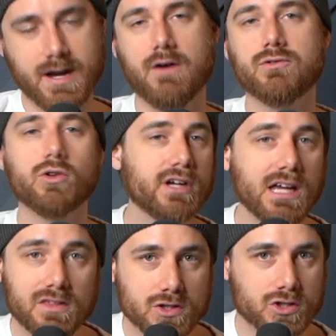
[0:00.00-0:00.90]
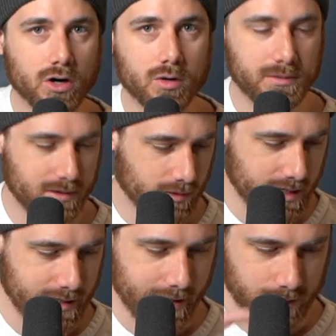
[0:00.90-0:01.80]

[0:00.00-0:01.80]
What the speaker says: Now, if you're looking at the chart with me right now,